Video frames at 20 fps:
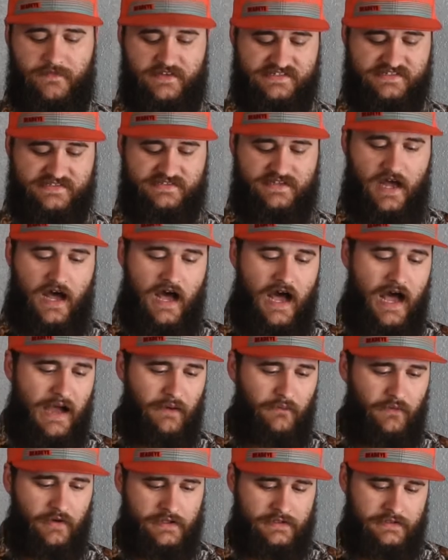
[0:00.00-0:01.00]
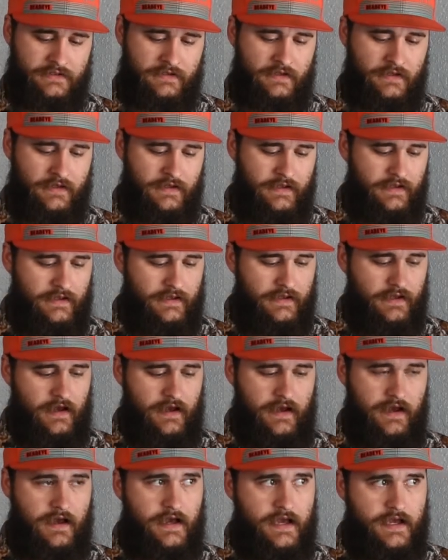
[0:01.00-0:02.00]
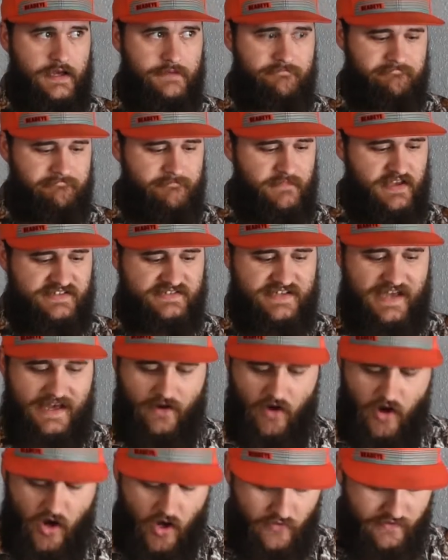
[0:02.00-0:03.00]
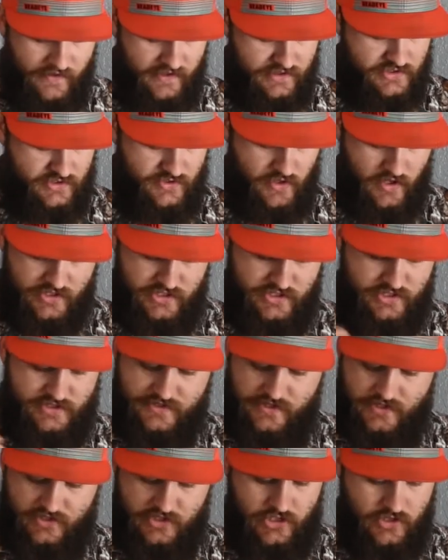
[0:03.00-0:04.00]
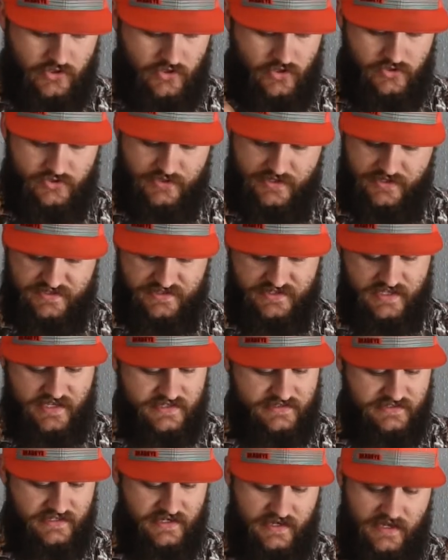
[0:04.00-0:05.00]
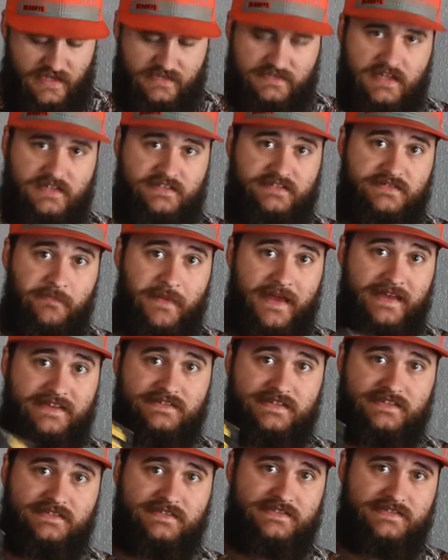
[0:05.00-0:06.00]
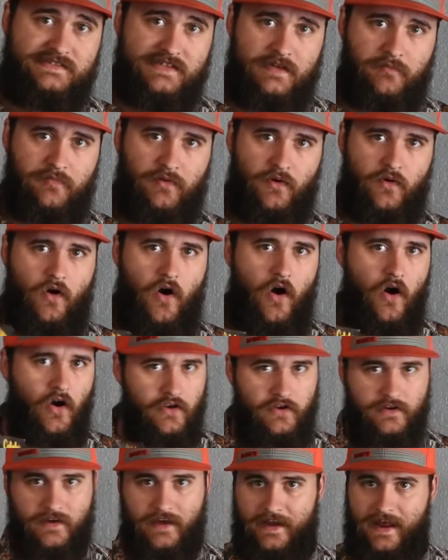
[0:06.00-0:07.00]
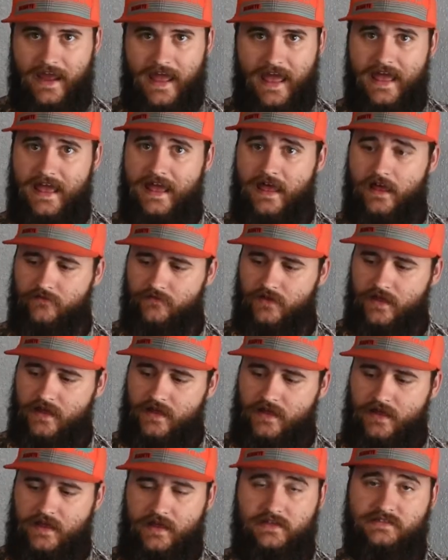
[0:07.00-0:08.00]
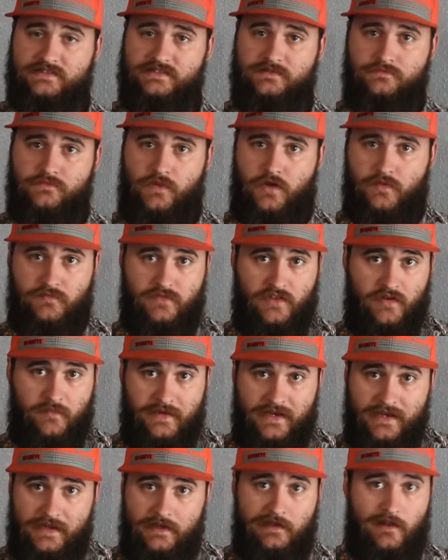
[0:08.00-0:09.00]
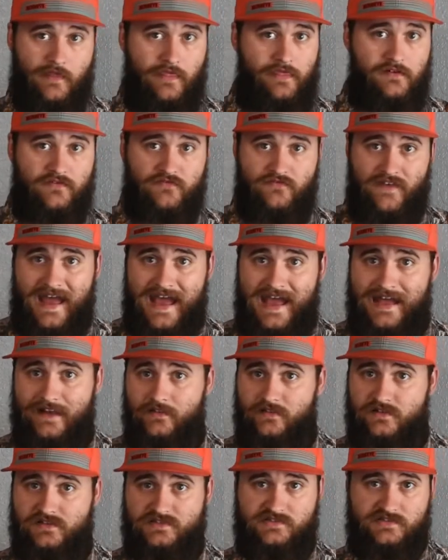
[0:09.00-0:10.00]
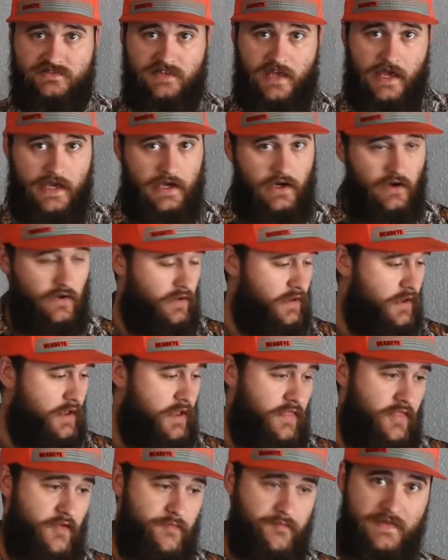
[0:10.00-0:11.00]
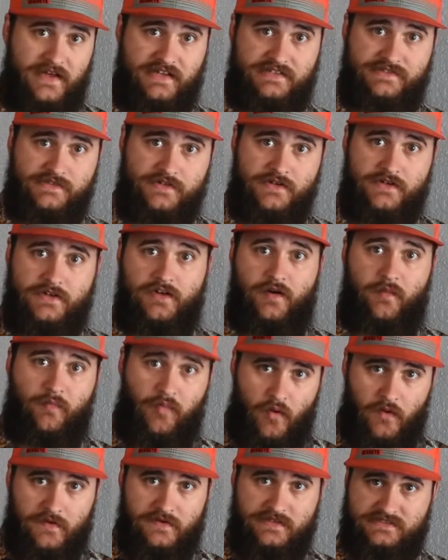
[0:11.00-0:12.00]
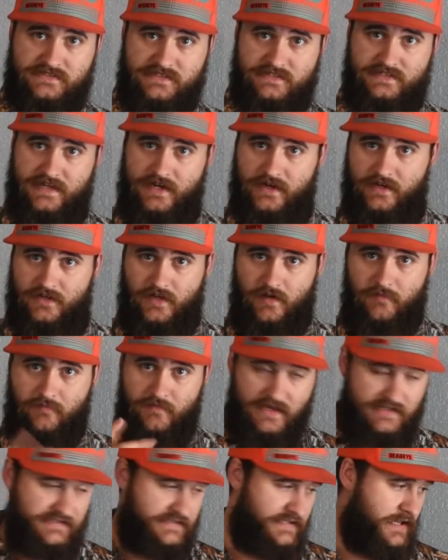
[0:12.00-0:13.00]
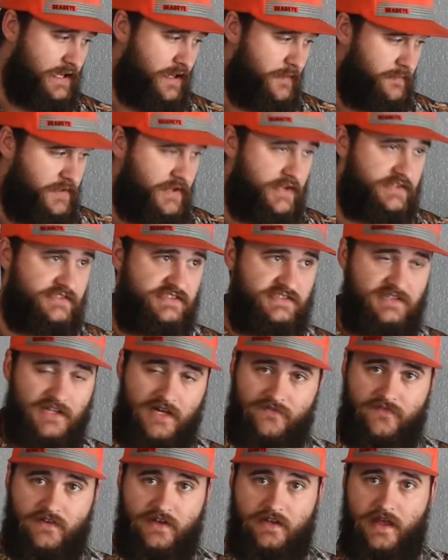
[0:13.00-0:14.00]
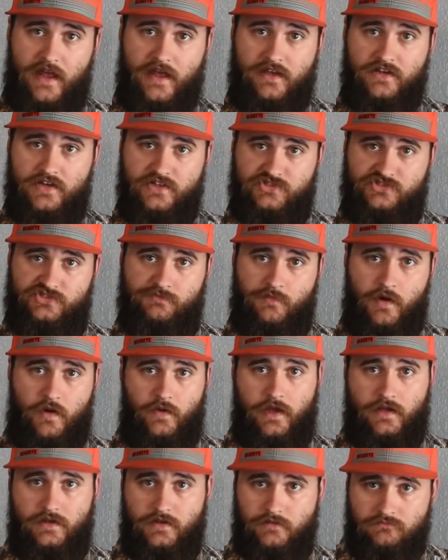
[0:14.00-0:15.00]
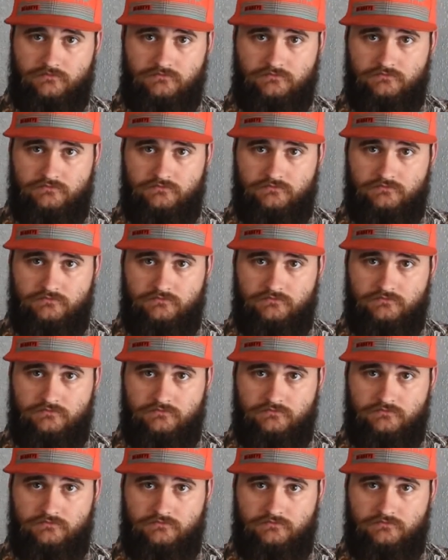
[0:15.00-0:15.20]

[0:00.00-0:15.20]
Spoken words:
This is the hot one. It's got all the instructions, the cures, the seasonings. It makes it simple. All you gotta have is the meat, the fat, the scale, the mixer. You pour this in there, you mix it up, you stuff it, and you smoke it.